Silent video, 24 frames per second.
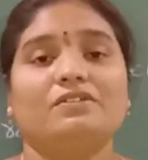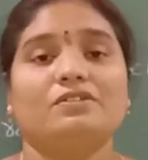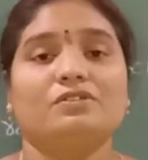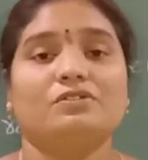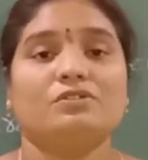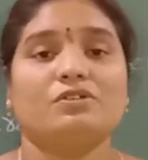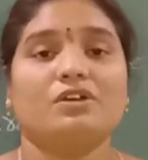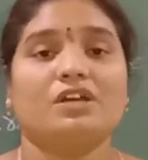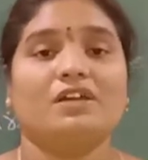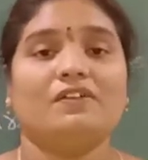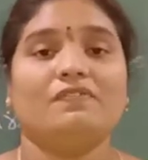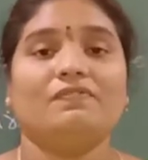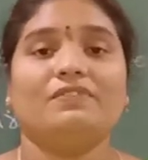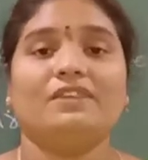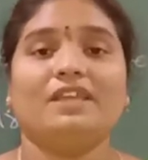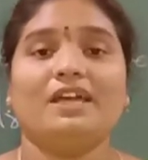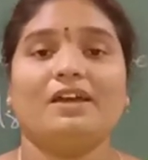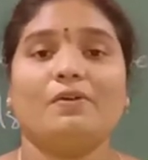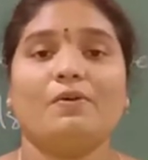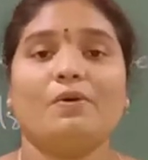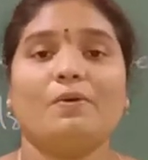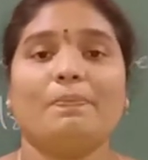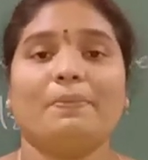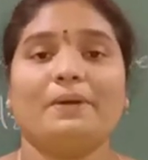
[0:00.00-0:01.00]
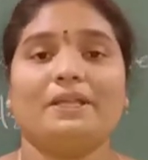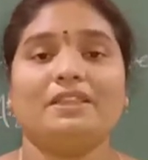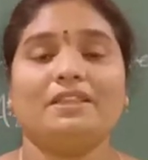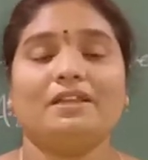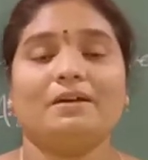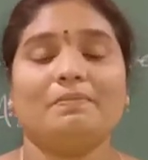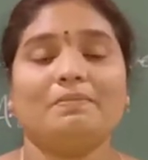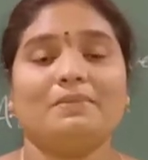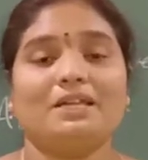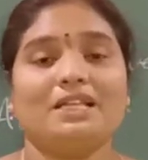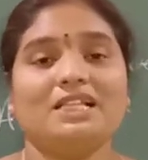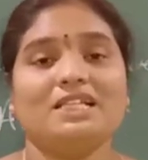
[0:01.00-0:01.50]
So if they open
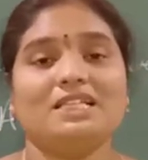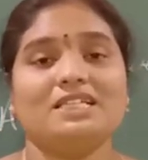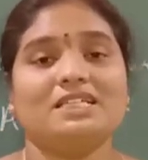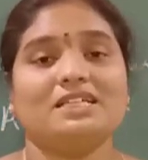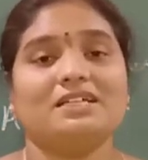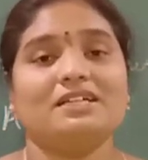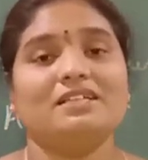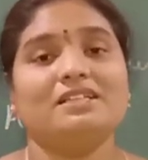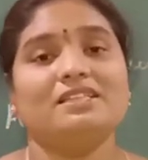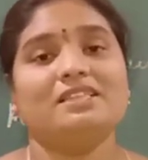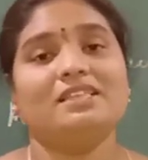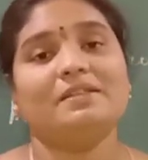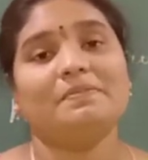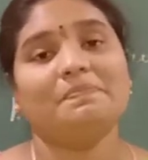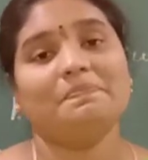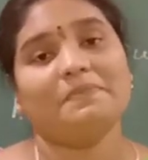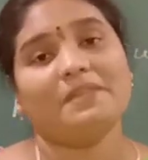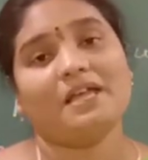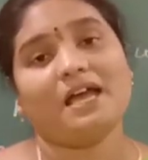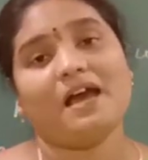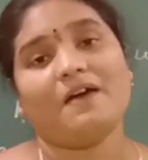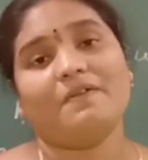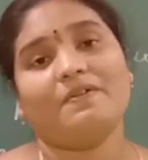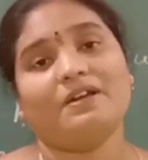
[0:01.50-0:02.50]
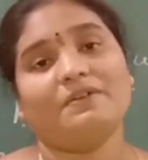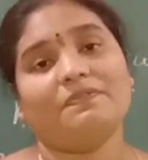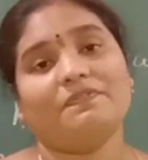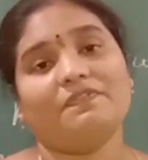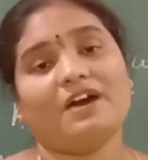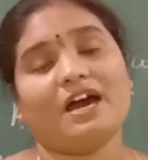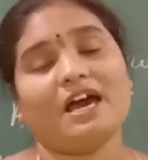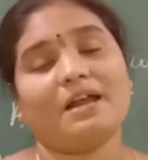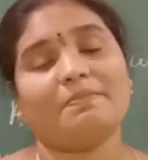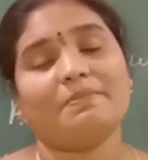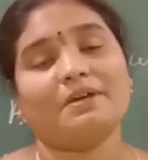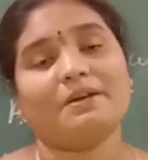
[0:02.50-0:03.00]
the mills, our
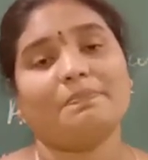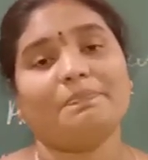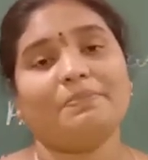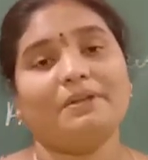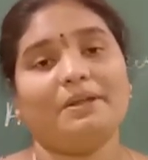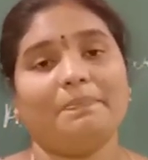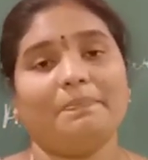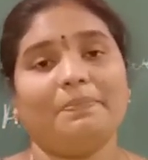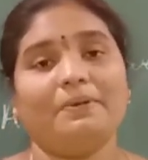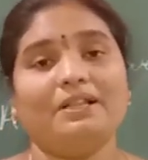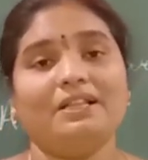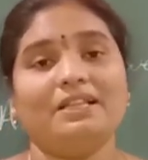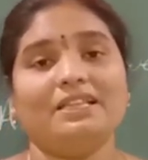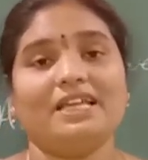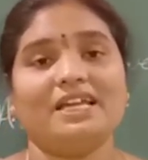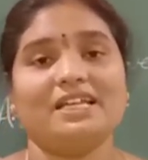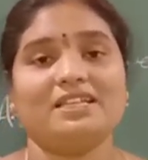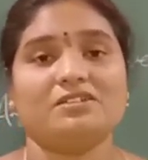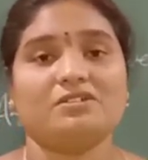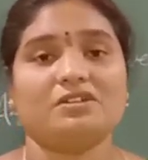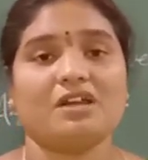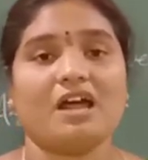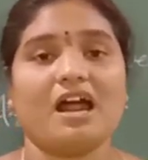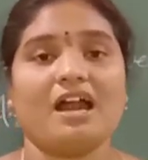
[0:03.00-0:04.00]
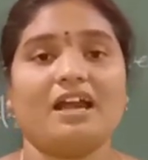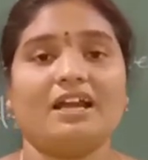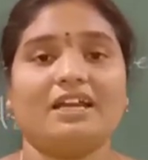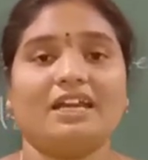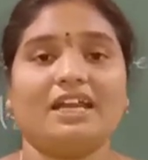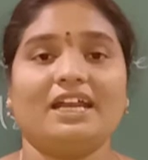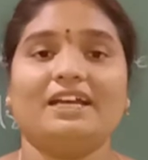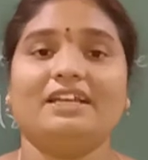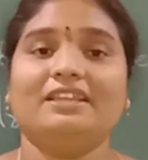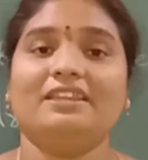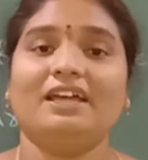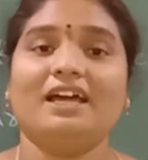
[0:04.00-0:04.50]
farmer people, they
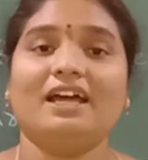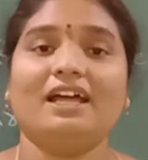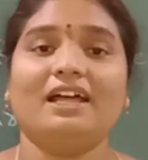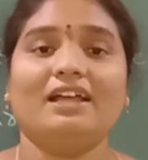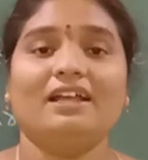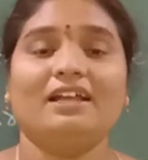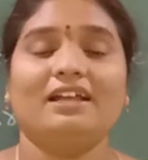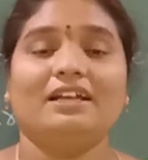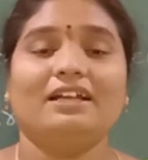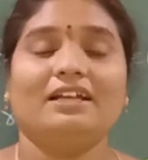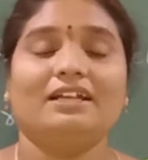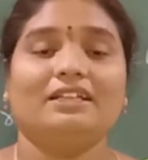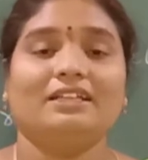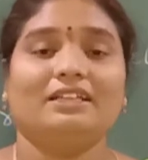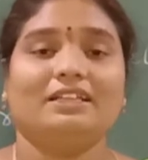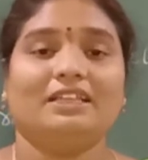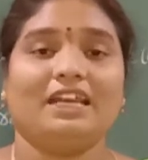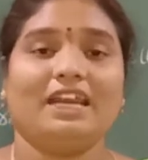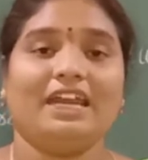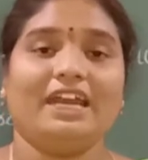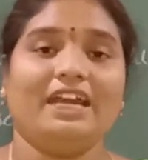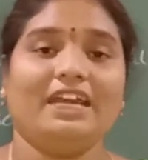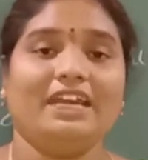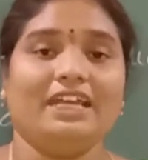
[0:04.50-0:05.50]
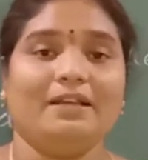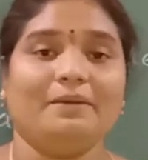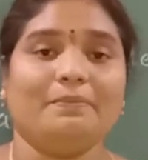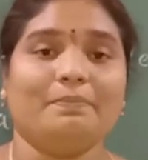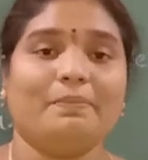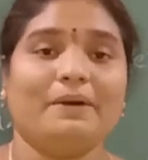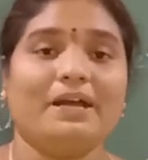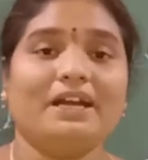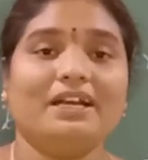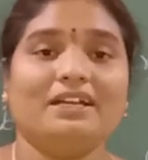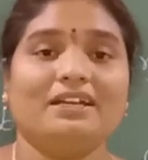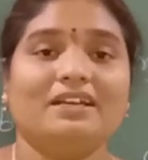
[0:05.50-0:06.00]
started the trading.
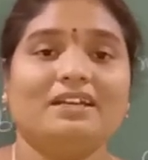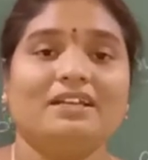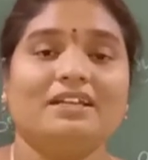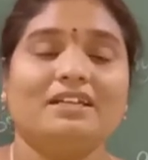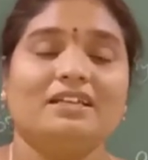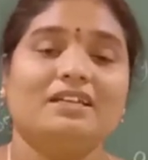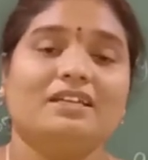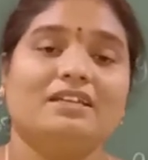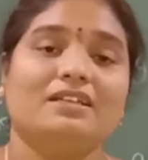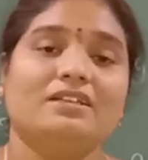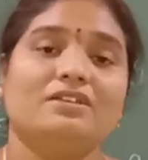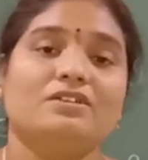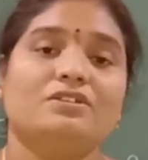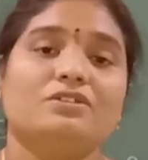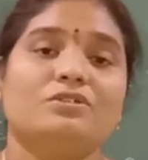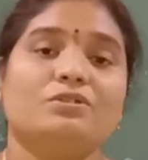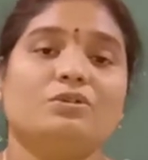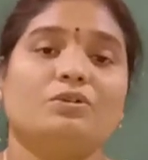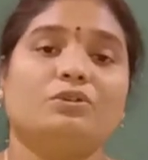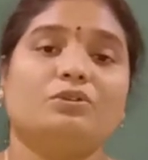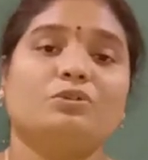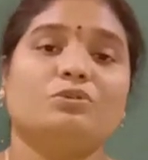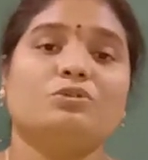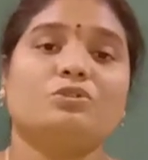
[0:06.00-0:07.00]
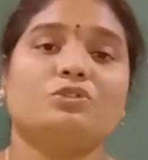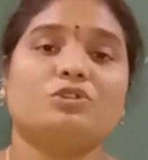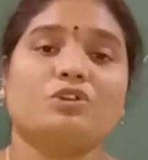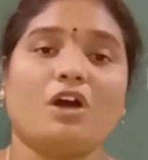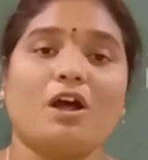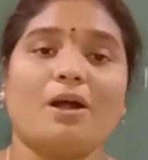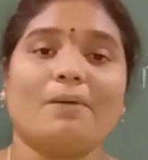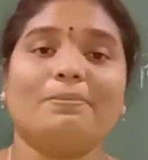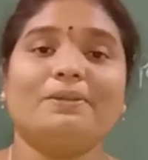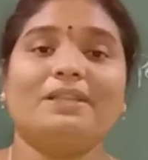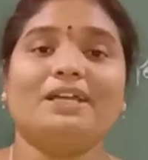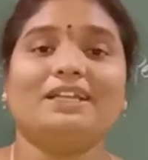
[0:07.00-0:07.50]
But so to
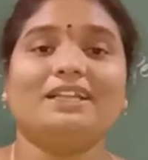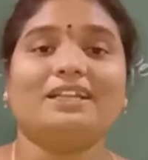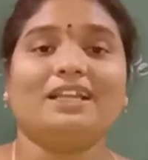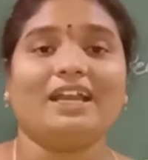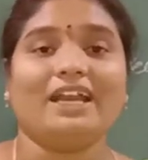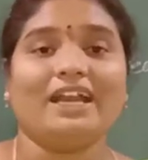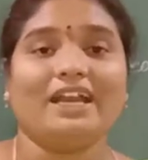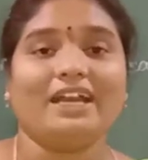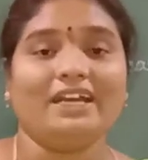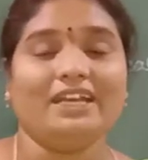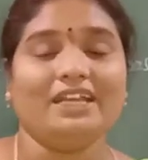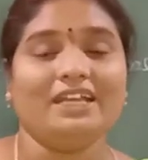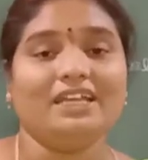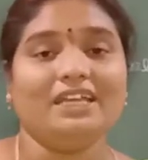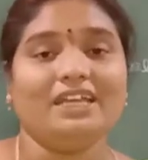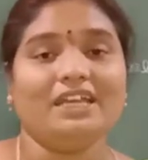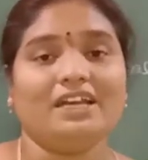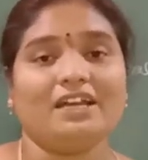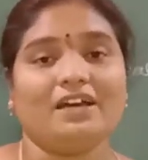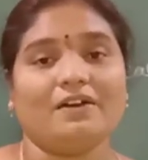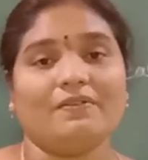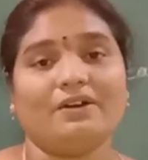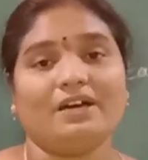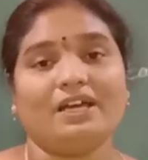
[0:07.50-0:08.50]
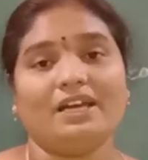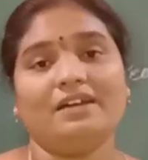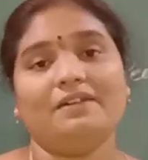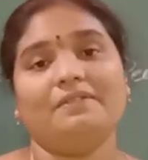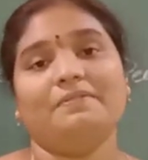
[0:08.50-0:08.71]
stop the trading in our